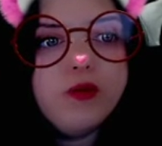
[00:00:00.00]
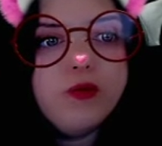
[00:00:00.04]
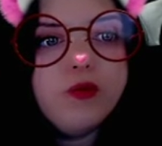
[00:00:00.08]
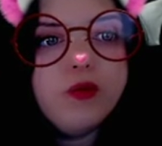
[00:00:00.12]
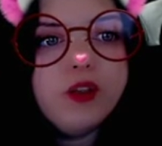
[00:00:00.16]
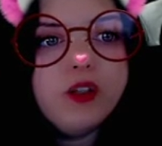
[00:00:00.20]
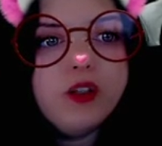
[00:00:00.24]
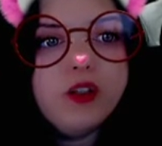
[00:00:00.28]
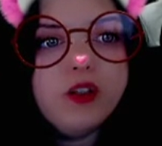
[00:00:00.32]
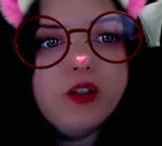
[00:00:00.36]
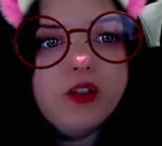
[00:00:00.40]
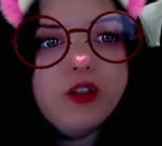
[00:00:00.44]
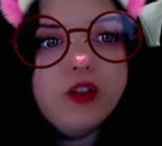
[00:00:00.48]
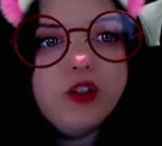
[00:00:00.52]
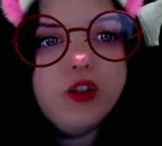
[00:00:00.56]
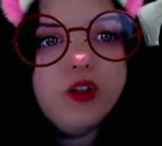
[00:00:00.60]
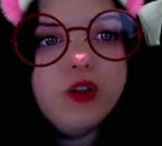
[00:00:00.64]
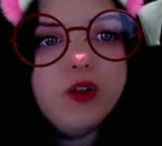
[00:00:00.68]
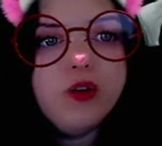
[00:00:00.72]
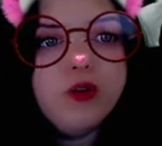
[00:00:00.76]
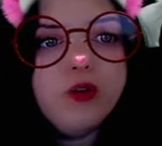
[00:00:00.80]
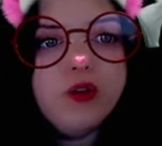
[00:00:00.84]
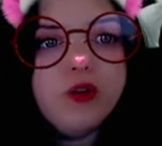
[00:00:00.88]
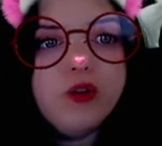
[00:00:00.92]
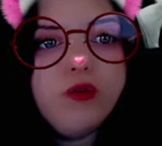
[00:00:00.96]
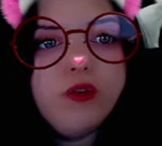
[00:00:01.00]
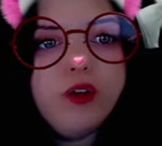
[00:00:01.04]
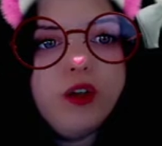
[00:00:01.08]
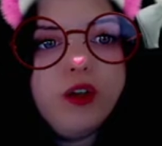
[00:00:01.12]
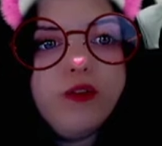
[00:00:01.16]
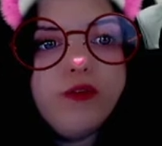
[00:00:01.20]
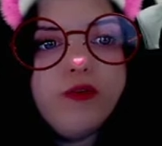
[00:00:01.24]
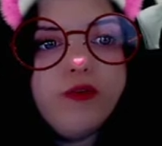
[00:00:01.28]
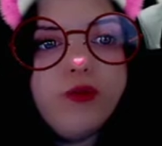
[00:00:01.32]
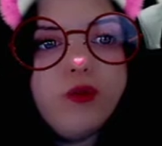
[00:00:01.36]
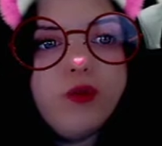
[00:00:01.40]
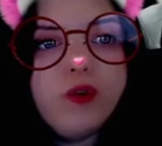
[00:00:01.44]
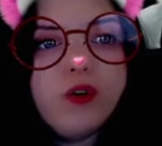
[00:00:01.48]
One, 2, 3,
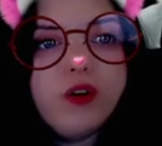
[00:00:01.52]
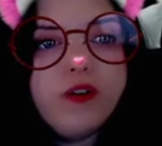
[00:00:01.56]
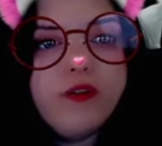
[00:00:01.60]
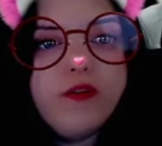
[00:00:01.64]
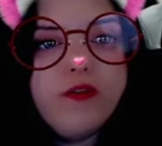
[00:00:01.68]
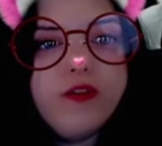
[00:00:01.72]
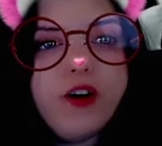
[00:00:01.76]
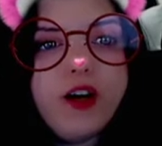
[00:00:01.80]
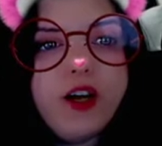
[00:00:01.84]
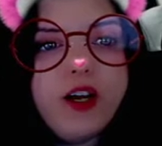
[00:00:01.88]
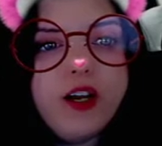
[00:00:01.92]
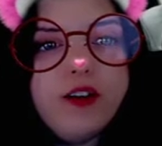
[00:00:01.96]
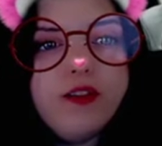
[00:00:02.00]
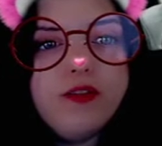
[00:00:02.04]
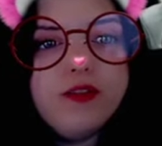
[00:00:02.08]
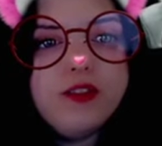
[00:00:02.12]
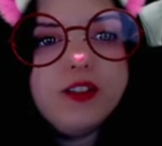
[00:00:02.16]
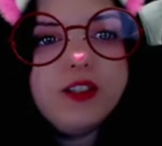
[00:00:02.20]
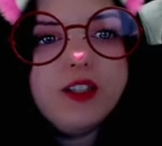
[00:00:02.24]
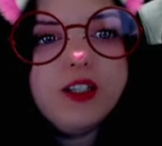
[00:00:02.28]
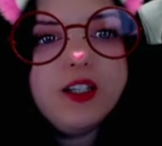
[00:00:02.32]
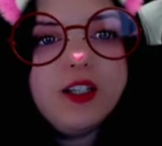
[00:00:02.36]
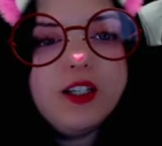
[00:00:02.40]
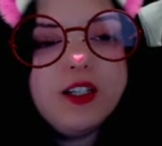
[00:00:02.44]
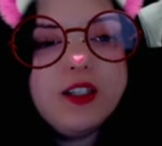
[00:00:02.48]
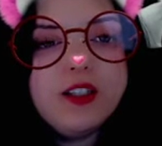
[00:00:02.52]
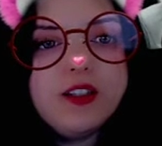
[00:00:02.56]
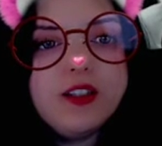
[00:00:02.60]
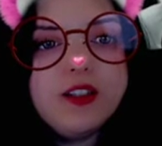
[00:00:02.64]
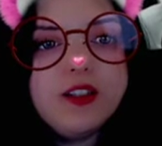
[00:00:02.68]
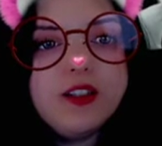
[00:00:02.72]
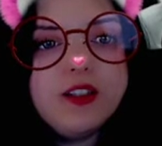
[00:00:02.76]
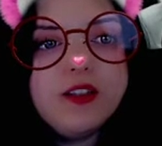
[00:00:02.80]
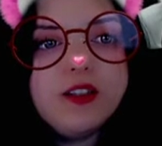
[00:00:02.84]
4, 5, 6,